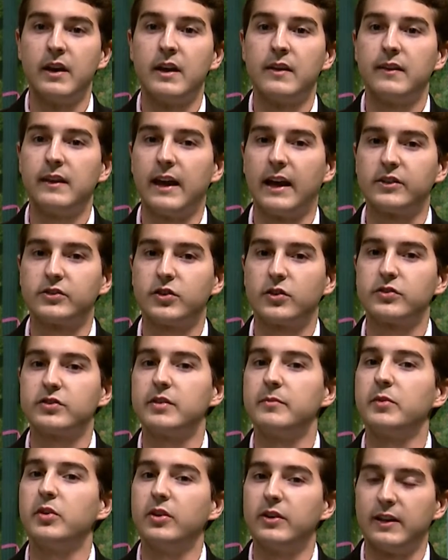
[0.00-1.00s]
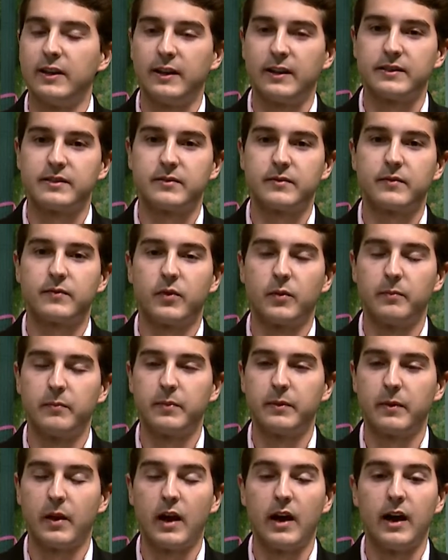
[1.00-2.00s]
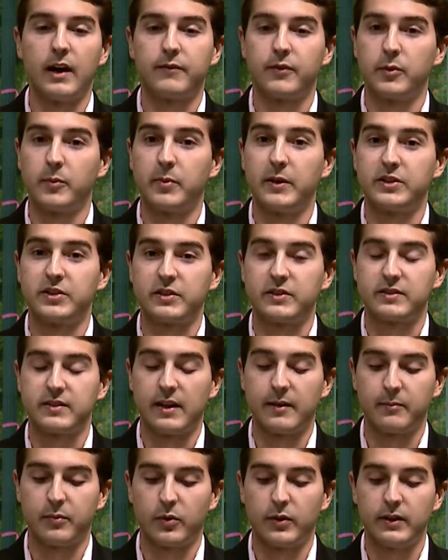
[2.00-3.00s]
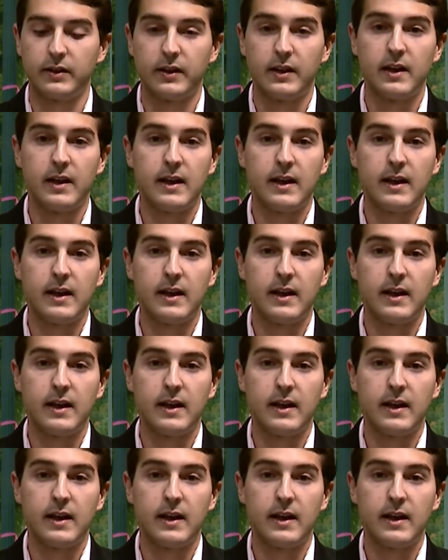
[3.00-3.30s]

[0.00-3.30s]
the Astros some good innings from the pitching standpoint,